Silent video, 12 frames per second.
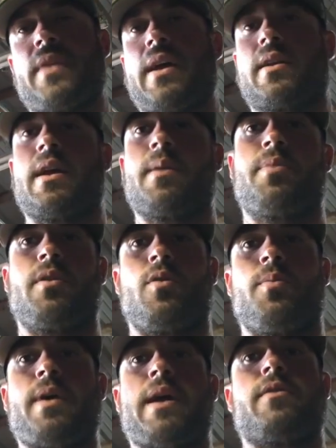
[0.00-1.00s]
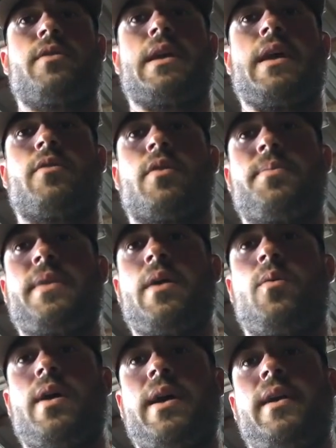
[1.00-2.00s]
I'd kind of put a little pattern together up
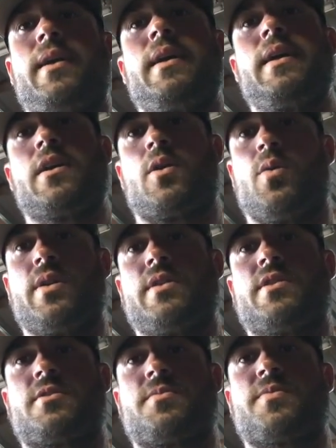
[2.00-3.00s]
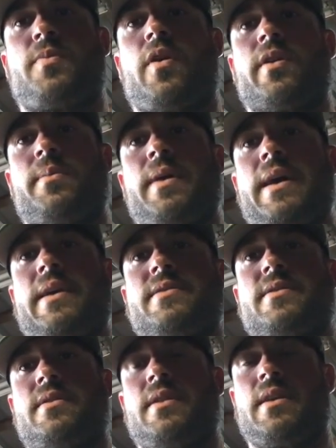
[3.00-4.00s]
that way, going into some spawning
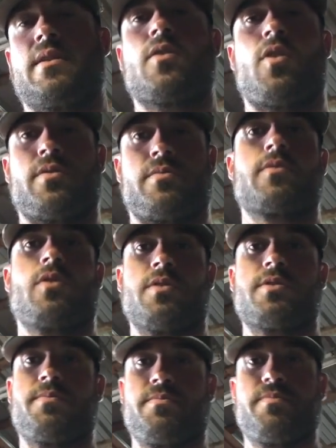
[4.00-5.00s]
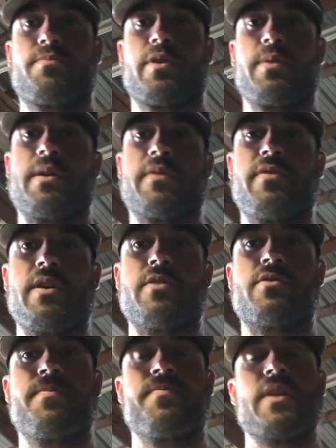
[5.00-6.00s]
bays and had caught some pretty big
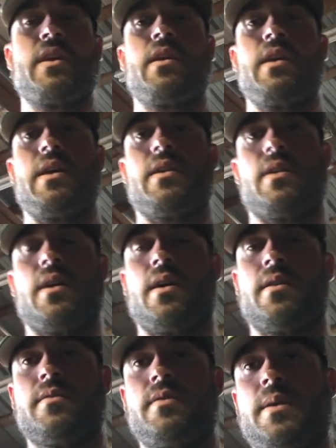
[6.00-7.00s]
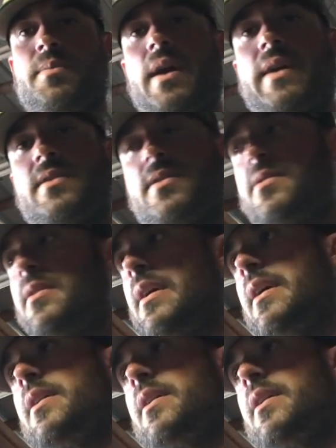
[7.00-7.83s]
fish in practice.